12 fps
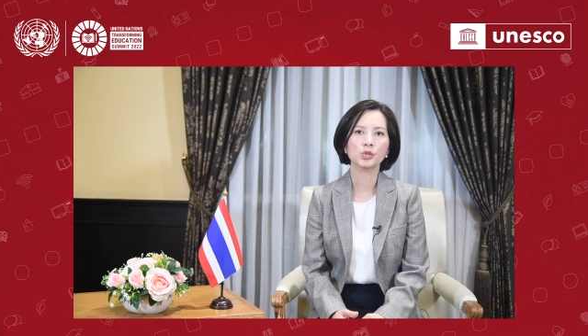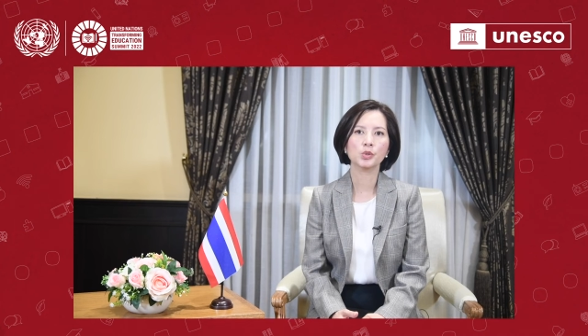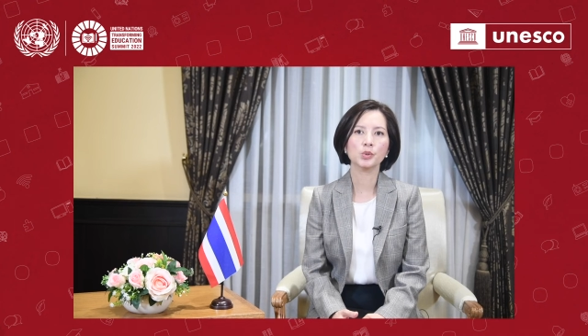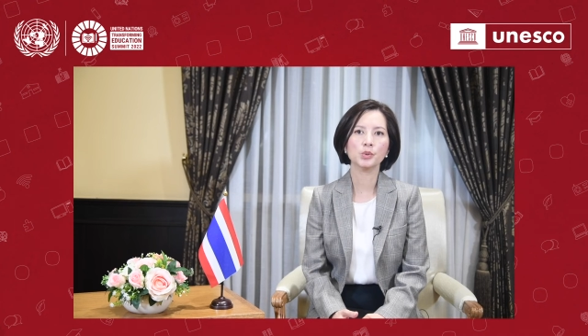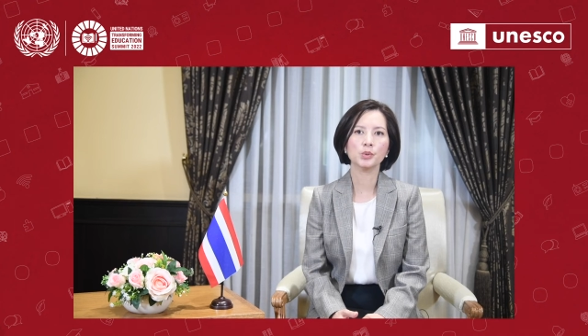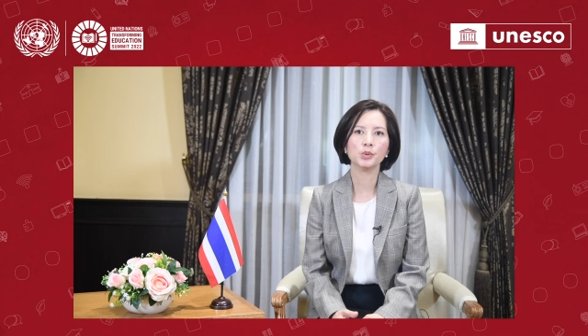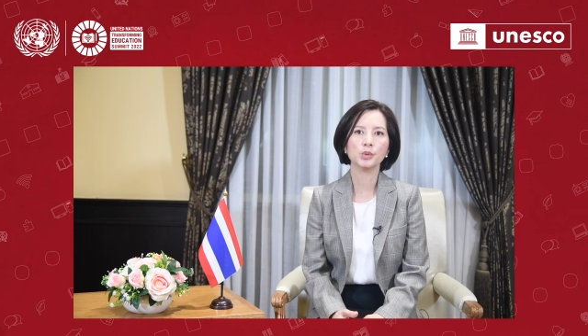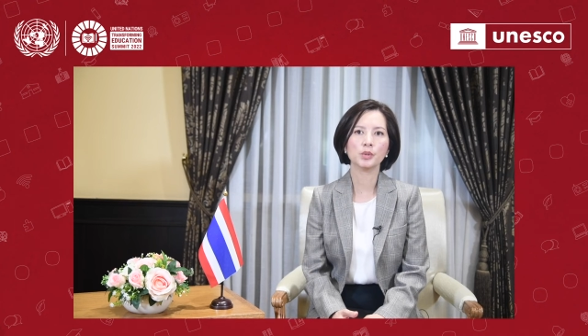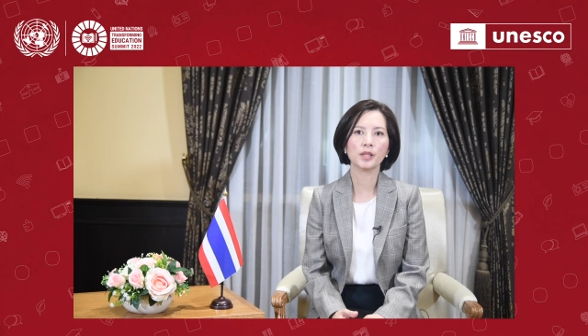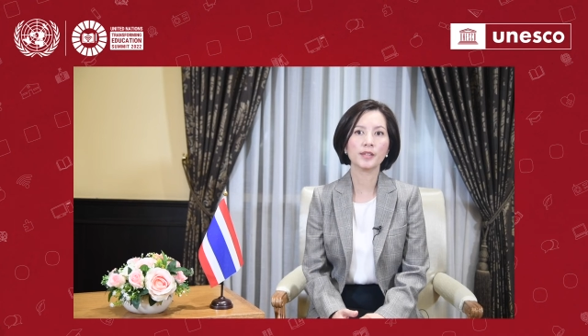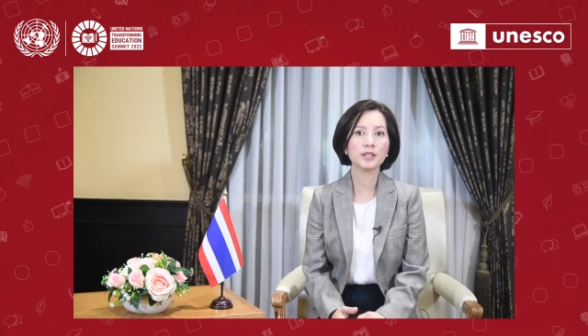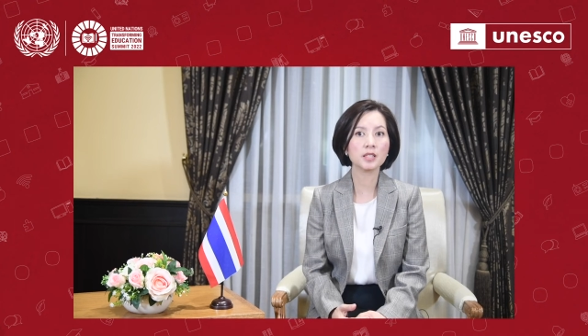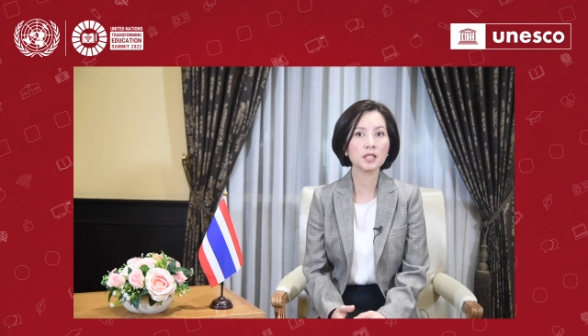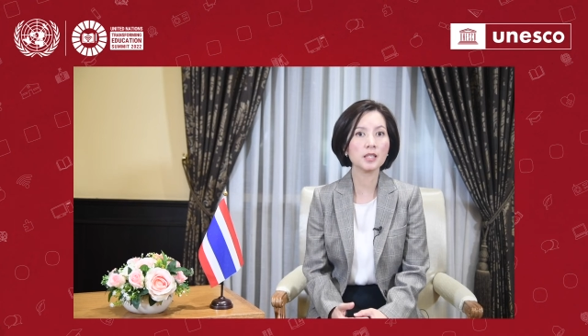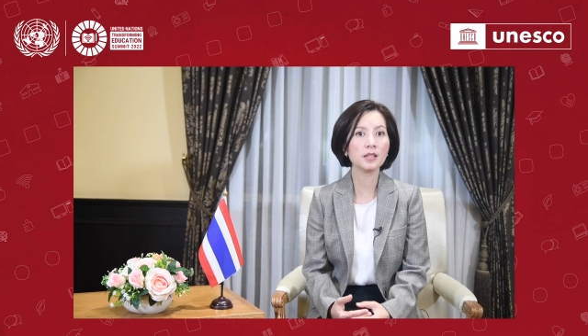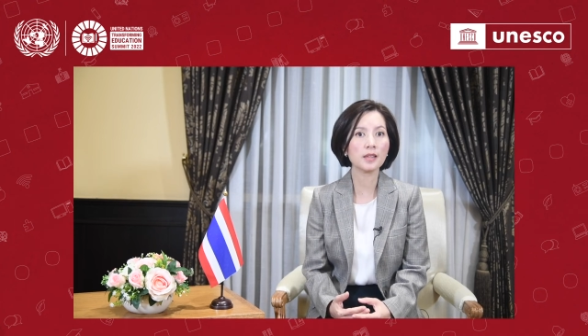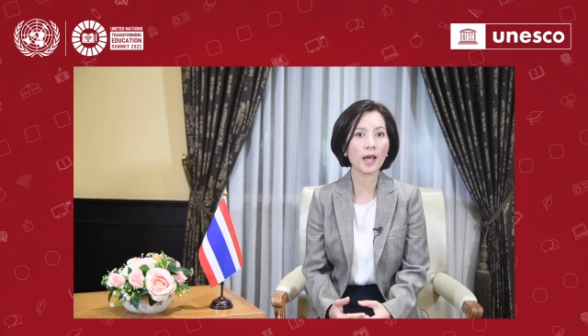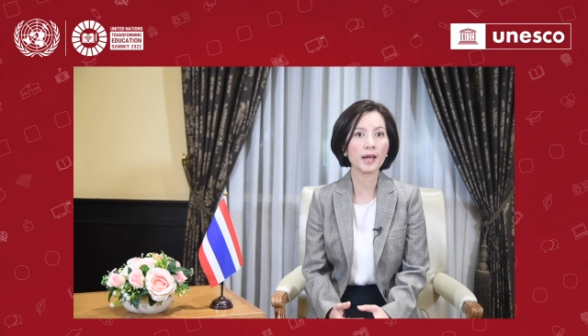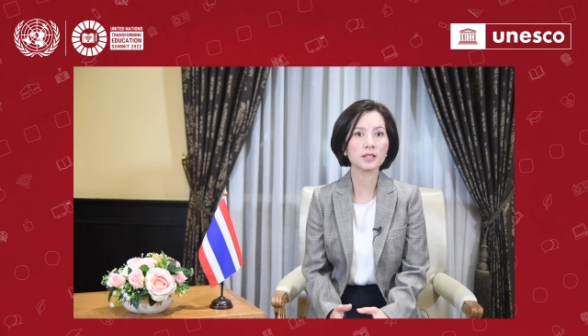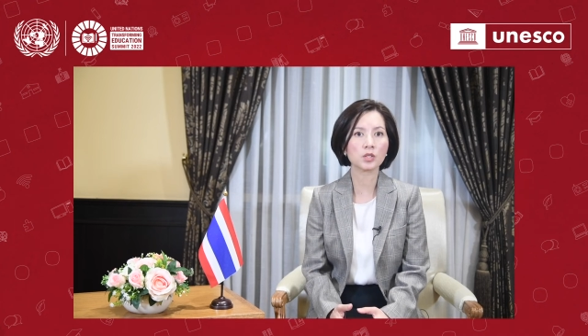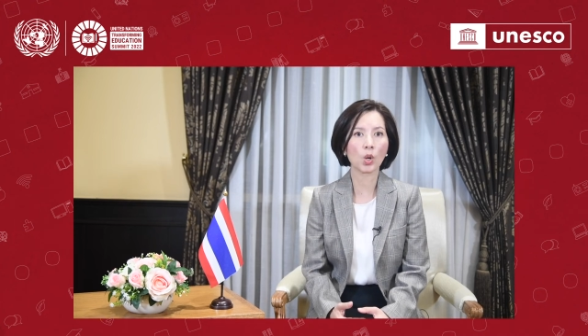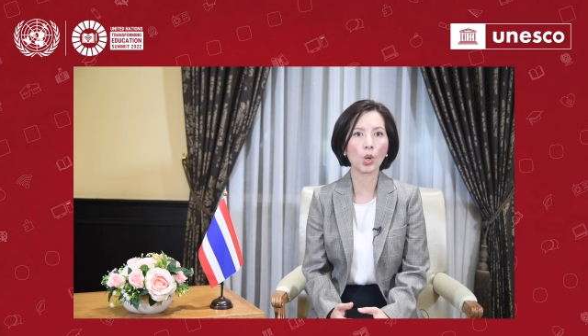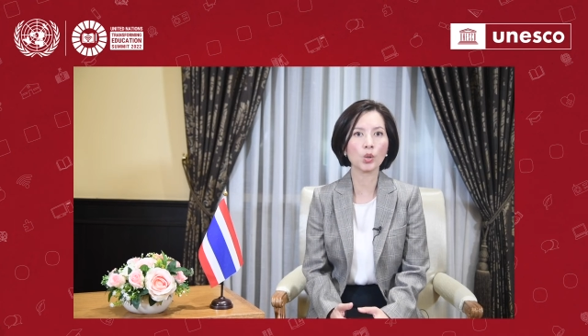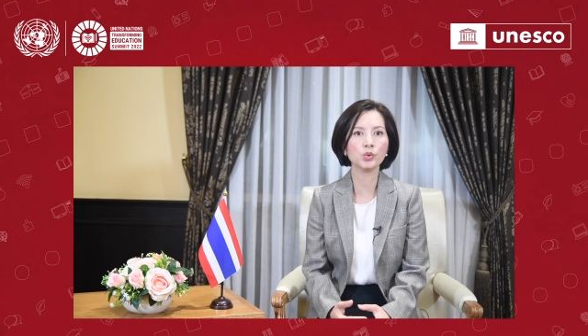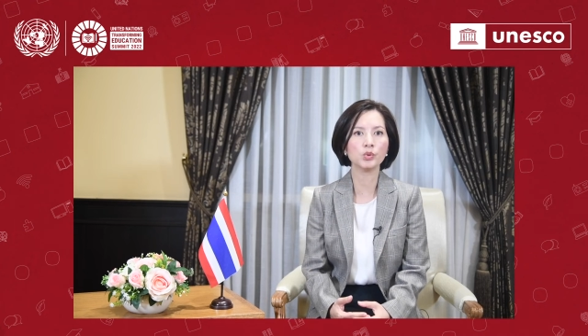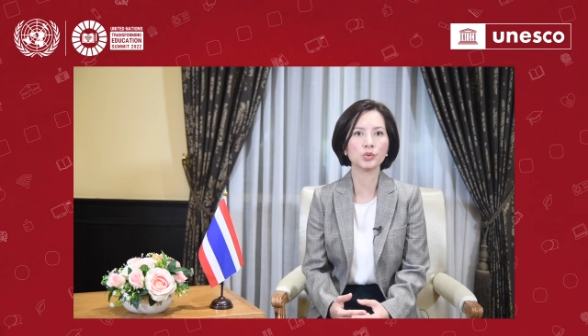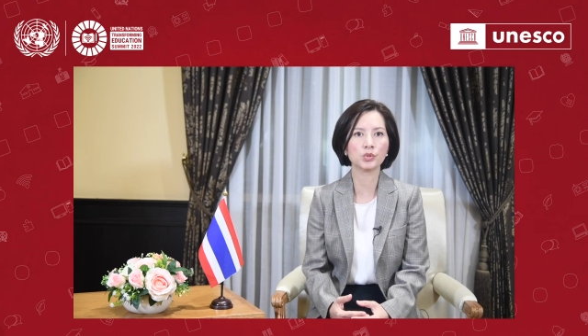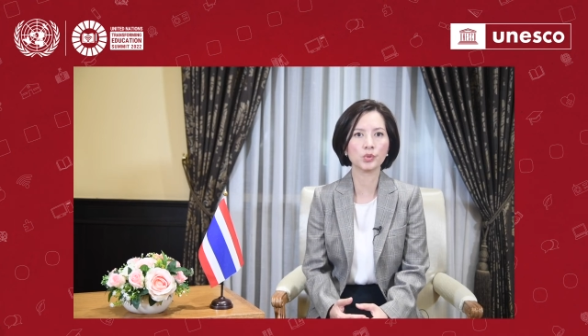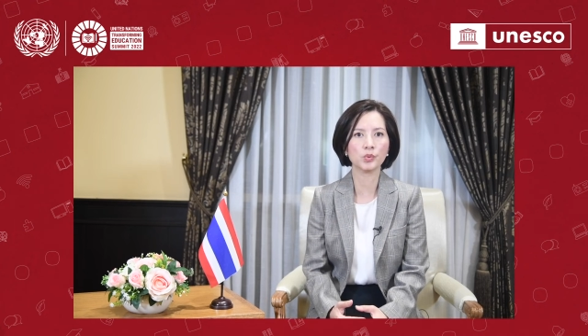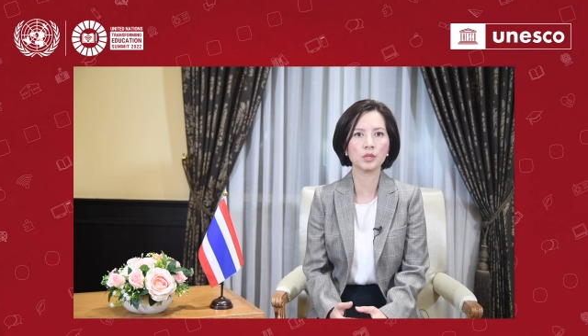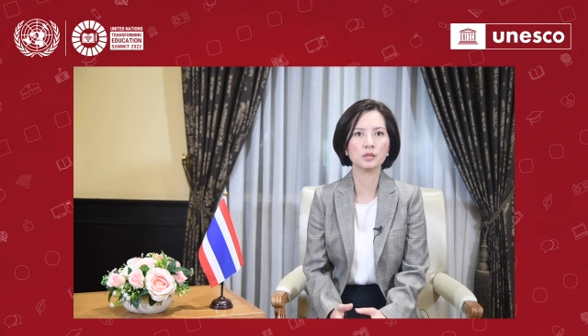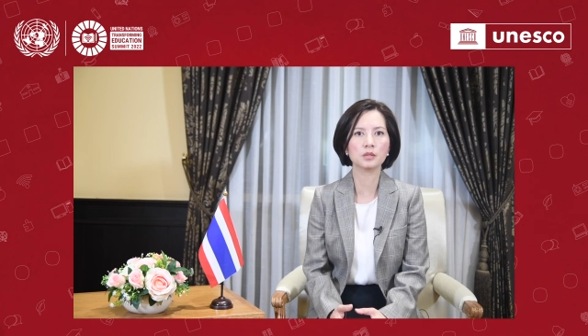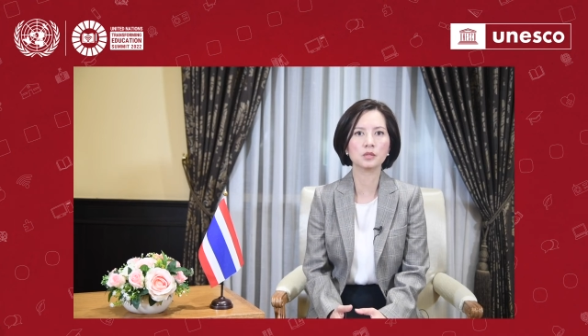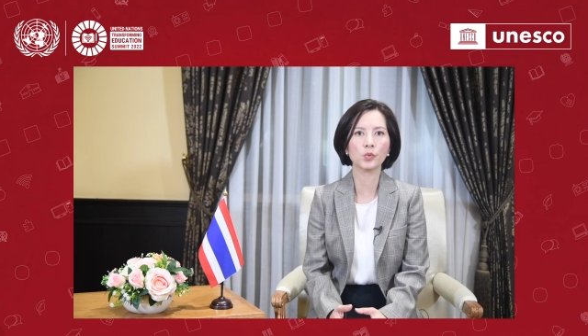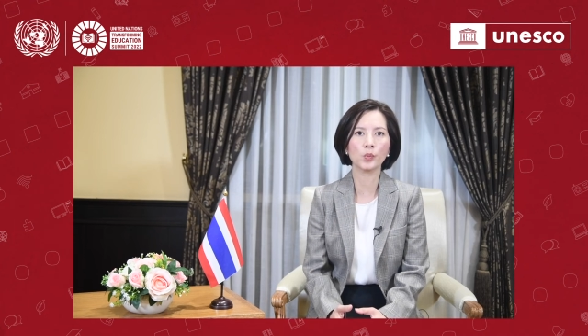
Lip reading: to guarantee that all the students